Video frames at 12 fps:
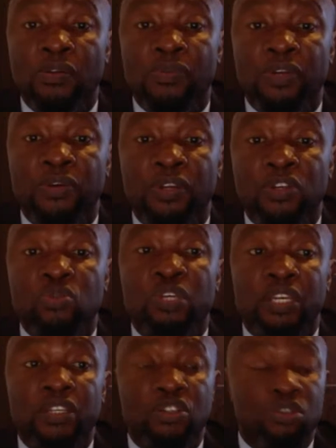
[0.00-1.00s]
We're going to
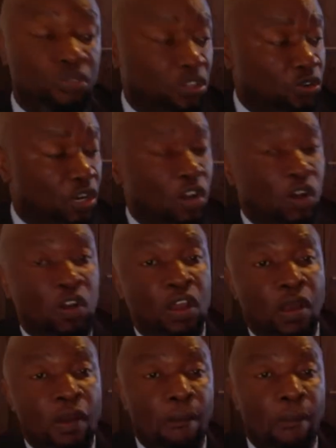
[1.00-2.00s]
get into the trial,
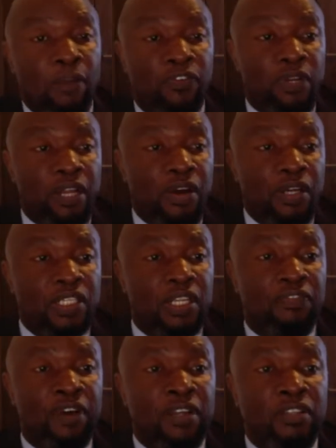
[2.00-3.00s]
but for now it
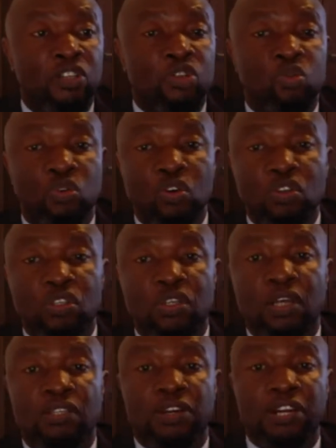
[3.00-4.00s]
suffices to note,
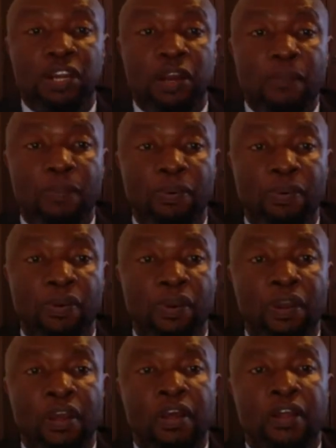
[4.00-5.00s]
as a recap,
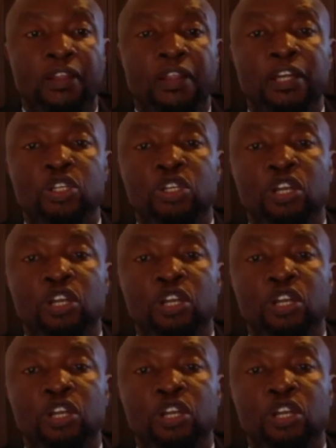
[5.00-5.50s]
that